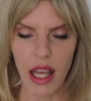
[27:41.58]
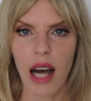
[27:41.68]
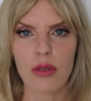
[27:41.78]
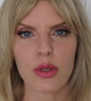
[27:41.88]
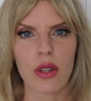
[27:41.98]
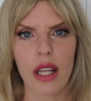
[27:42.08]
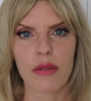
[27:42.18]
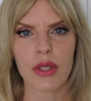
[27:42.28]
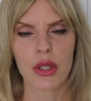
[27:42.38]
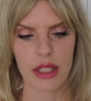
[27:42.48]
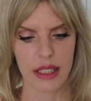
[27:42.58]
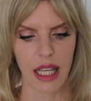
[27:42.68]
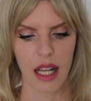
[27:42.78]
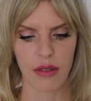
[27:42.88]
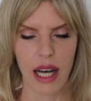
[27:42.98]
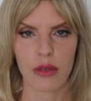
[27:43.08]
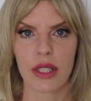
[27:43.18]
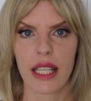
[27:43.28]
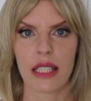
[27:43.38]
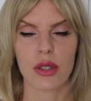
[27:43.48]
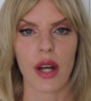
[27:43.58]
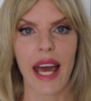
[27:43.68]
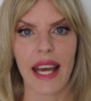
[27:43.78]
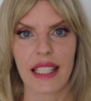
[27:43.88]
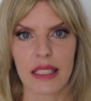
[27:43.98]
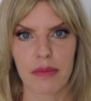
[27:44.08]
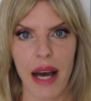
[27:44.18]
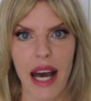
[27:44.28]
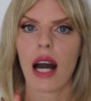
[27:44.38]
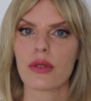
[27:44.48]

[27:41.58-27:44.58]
how to love yourself, how to get your ex back,